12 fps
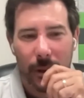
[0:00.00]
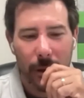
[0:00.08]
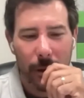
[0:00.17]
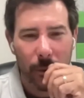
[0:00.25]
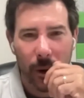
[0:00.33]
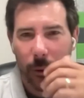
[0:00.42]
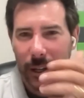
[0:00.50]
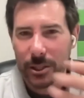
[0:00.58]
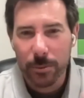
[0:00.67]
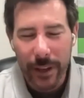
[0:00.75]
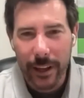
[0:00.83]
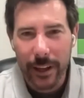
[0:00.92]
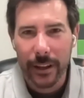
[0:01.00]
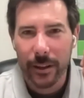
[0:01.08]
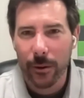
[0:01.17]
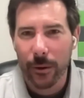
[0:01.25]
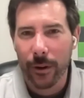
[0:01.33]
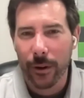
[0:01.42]
to uh, request
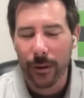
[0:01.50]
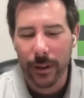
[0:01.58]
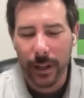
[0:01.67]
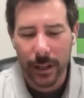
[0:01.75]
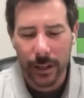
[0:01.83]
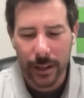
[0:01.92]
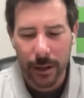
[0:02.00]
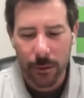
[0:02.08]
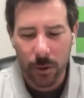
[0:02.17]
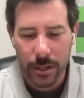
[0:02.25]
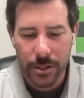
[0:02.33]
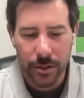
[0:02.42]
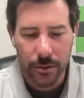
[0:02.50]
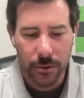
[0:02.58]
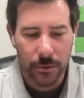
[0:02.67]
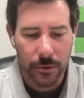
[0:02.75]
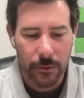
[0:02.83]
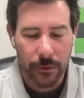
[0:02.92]
speaking or uh, they want
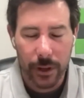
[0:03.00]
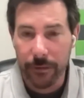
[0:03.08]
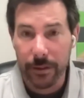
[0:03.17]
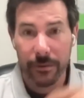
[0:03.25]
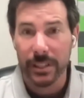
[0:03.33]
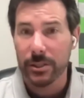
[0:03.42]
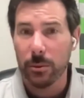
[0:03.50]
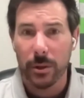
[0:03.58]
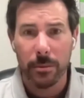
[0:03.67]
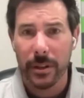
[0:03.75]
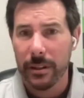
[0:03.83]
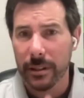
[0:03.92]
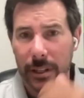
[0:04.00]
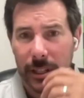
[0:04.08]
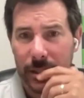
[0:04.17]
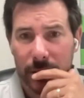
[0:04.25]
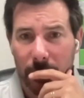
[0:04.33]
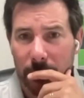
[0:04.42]
to even visit with me and
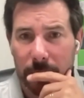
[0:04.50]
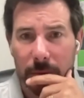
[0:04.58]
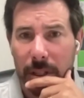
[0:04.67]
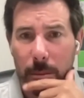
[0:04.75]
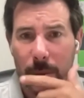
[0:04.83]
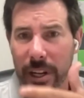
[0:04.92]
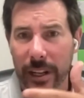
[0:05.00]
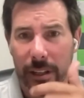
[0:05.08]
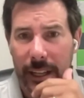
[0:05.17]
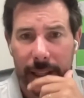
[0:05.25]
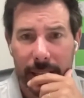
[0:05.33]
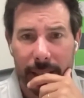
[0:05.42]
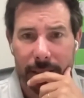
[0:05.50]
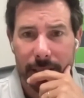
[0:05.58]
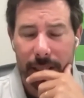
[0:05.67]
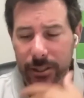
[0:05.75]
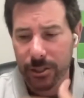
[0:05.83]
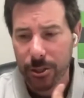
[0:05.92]
consult in a meeting like this,
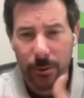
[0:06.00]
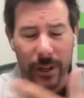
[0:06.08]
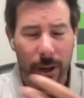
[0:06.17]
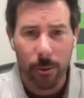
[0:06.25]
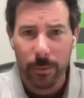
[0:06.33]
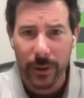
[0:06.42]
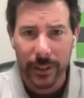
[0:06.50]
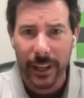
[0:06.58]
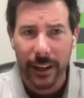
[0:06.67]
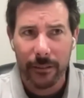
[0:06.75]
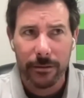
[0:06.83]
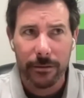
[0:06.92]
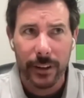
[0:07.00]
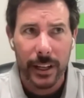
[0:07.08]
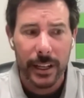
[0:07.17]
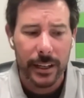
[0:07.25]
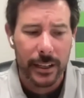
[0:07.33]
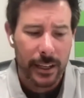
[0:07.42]
I just do it openly out of
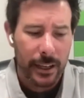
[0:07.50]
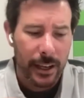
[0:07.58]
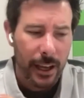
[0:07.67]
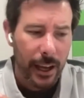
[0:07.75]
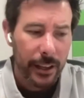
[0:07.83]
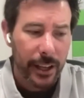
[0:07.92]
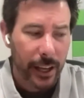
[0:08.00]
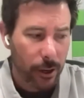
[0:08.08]
fun. And they